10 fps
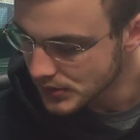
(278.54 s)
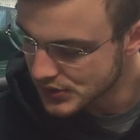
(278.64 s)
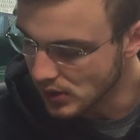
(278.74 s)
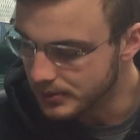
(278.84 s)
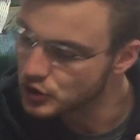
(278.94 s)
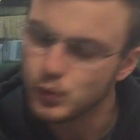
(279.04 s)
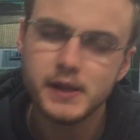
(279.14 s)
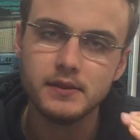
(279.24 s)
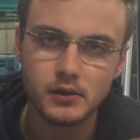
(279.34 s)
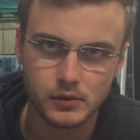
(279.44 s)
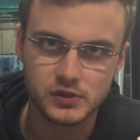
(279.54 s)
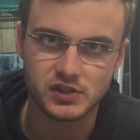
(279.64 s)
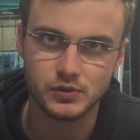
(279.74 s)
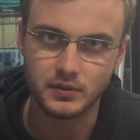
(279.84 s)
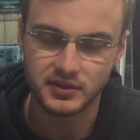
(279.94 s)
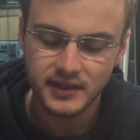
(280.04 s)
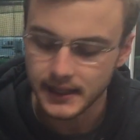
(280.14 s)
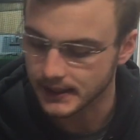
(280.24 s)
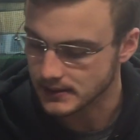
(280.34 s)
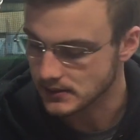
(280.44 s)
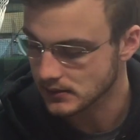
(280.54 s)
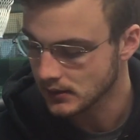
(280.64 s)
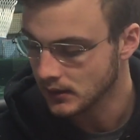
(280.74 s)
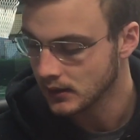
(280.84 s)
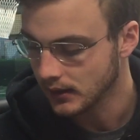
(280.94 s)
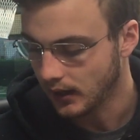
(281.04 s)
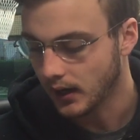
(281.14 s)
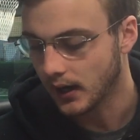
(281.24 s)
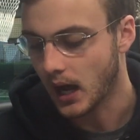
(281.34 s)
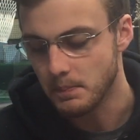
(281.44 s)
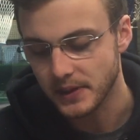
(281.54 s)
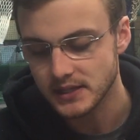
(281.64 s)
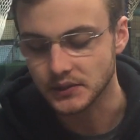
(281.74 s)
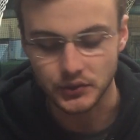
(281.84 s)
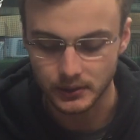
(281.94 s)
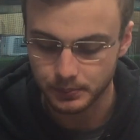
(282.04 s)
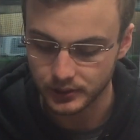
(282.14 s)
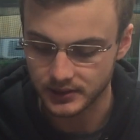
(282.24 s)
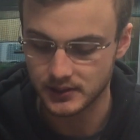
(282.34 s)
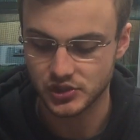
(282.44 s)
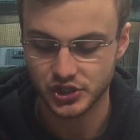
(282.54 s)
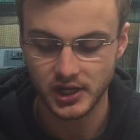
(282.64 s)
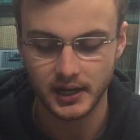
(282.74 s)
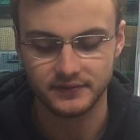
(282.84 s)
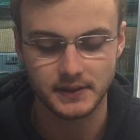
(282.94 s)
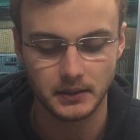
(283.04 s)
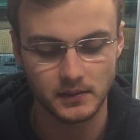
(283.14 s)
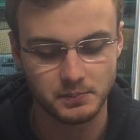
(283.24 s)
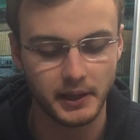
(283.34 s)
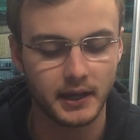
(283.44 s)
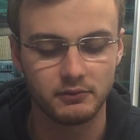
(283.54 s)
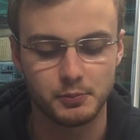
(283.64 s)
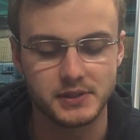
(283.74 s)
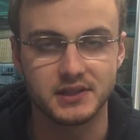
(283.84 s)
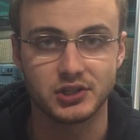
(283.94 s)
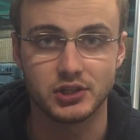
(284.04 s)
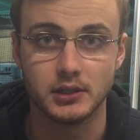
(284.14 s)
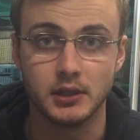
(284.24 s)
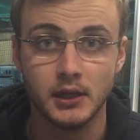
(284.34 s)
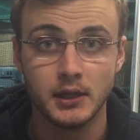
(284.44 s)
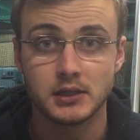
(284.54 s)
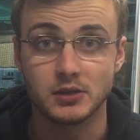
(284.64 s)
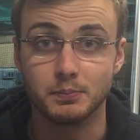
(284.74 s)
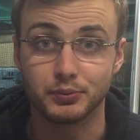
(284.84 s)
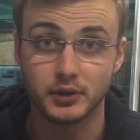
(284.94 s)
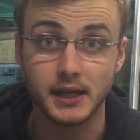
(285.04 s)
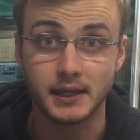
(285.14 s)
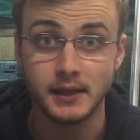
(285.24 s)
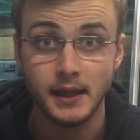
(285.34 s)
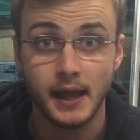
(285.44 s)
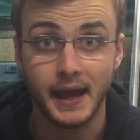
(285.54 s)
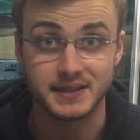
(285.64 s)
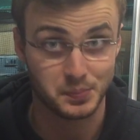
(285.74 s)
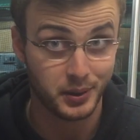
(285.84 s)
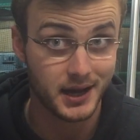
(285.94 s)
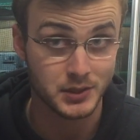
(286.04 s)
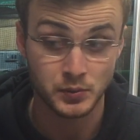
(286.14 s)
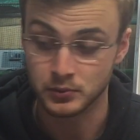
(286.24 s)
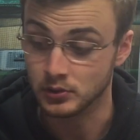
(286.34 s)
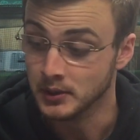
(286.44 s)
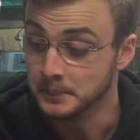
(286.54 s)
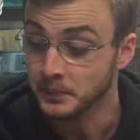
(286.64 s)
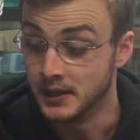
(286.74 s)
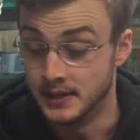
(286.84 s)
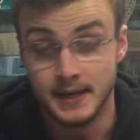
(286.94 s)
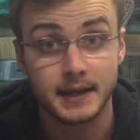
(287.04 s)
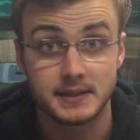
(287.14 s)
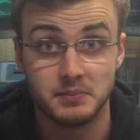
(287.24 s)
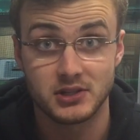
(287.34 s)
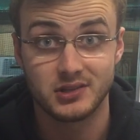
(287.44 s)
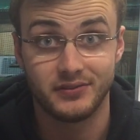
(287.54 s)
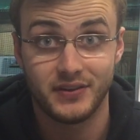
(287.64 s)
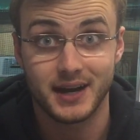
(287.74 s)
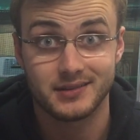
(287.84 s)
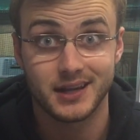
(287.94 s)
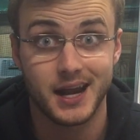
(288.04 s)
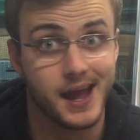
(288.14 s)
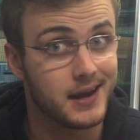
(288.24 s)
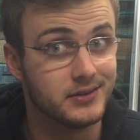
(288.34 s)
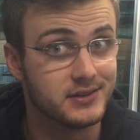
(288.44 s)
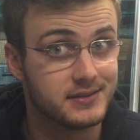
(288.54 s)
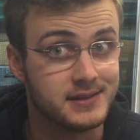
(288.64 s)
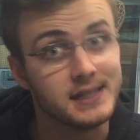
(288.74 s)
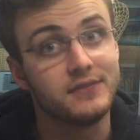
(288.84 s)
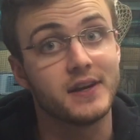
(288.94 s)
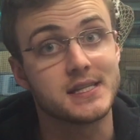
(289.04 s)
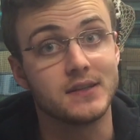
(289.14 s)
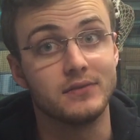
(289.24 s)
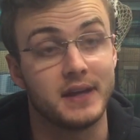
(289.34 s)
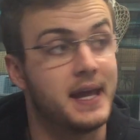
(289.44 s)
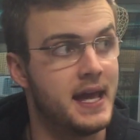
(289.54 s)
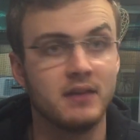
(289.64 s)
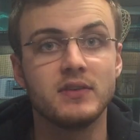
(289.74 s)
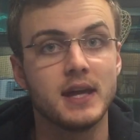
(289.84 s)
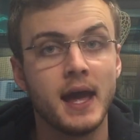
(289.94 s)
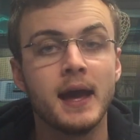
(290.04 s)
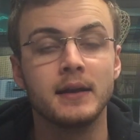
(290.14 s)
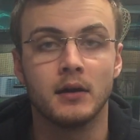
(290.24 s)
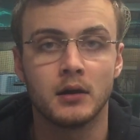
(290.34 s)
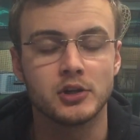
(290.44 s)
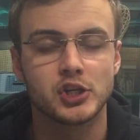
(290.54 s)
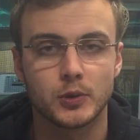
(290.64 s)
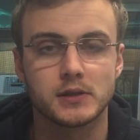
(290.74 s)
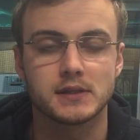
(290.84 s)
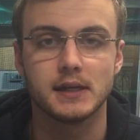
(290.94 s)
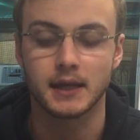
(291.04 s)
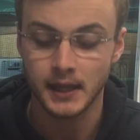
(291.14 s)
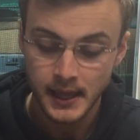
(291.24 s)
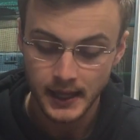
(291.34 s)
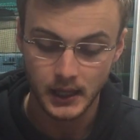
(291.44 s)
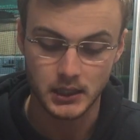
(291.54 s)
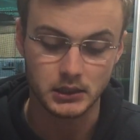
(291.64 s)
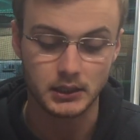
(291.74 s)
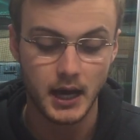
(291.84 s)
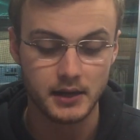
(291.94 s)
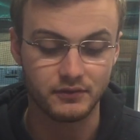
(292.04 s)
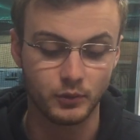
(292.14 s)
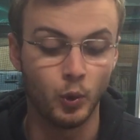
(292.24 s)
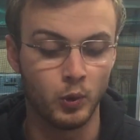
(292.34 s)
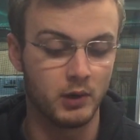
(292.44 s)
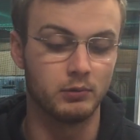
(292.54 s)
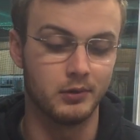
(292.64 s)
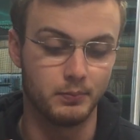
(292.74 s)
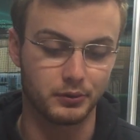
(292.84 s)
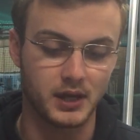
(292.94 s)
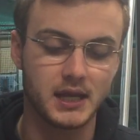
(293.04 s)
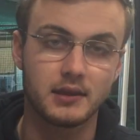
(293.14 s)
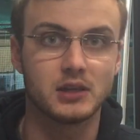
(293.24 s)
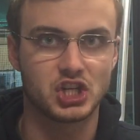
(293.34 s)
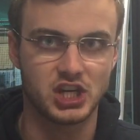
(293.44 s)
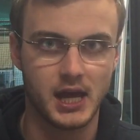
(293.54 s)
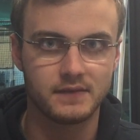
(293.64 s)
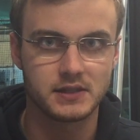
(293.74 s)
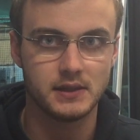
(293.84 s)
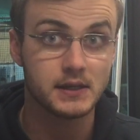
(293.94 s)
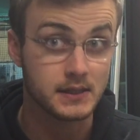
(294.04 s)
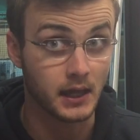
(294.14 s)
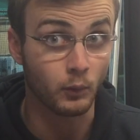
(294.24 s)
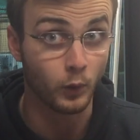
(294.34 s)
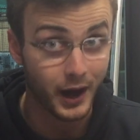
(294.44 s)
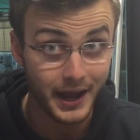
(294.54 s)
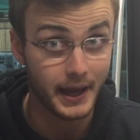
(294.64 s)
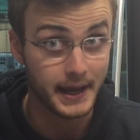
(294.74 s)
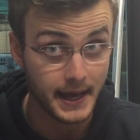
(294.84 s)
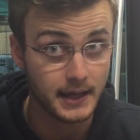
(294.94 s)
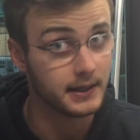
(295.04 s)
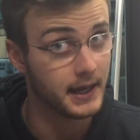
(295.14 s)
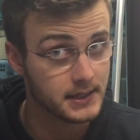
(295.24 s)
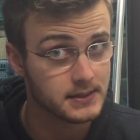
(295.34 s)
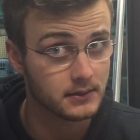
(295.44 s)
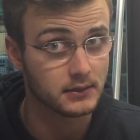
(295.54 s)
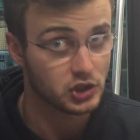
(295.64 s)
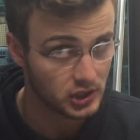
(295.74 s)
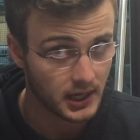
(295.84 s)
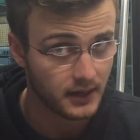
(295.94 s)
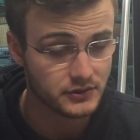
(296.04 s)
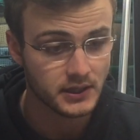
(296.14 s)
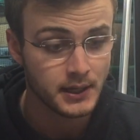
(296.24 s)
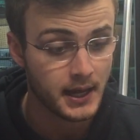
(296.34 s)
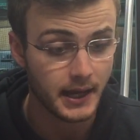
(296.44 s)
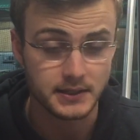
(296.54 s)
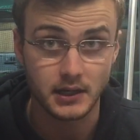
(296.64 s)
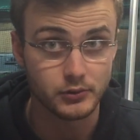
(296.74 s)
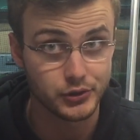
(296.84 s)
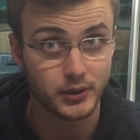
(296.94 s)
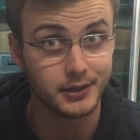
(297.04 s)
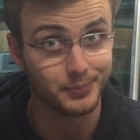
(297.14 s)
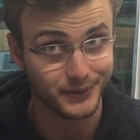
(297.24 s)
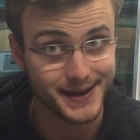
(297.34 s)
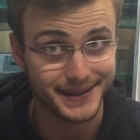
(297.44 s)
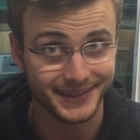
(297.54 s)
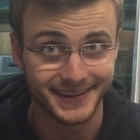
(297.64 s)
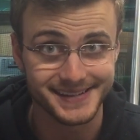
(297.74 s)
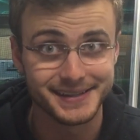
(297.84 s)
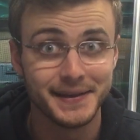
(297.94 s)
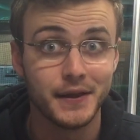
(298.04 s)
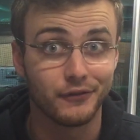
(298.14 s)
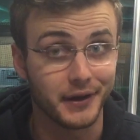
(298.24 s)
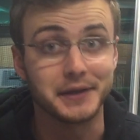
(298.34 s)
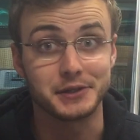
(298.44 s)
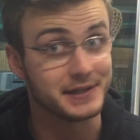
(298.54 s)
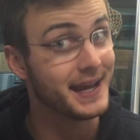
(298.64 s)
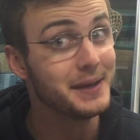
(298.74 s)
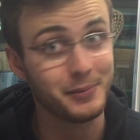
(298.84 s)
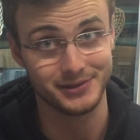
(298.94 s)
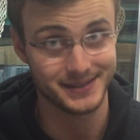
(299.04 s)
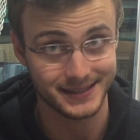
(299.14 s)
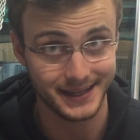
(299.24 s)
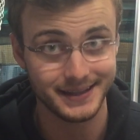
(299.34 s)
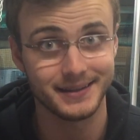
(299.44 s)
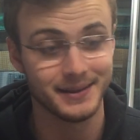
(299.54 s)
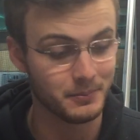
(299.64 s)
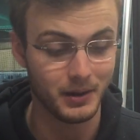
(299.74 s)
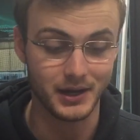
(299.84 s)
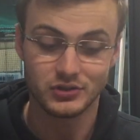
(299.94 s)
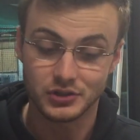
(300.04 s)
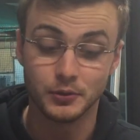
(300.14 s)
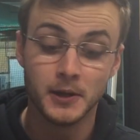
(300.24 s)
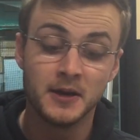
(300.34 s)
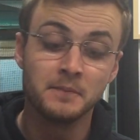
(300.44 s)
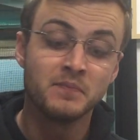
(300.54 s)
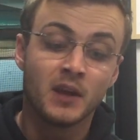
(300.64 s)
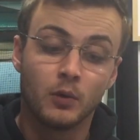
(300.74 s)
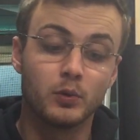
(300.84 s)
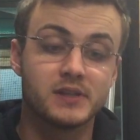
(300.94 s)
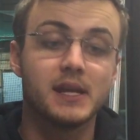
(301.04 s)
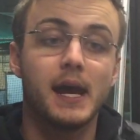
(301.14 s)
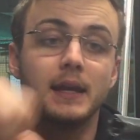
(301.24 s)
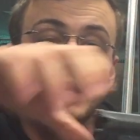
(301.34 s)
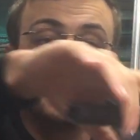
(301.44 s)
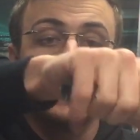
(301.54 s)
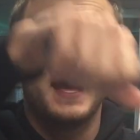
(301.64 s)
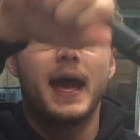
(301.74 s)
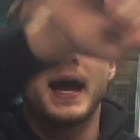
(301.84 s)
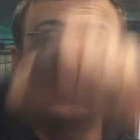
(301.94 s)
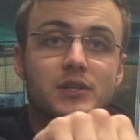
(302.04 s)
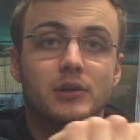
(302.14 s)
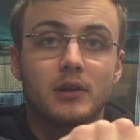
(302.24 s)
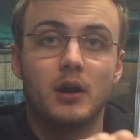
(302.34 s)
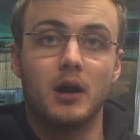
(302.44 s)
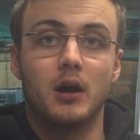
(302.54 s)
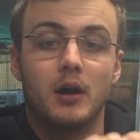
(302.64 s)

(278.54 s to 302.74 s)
So between those two things, I basically put this shaft in as bad of a position to break as possible, not to mention the fact that I had a defensive heavy head on a short stick, and a lot of what will break the shafts in this, and why I had heads on the shafts as I was trying to break these for entertainment's sake, mind you, was that as you're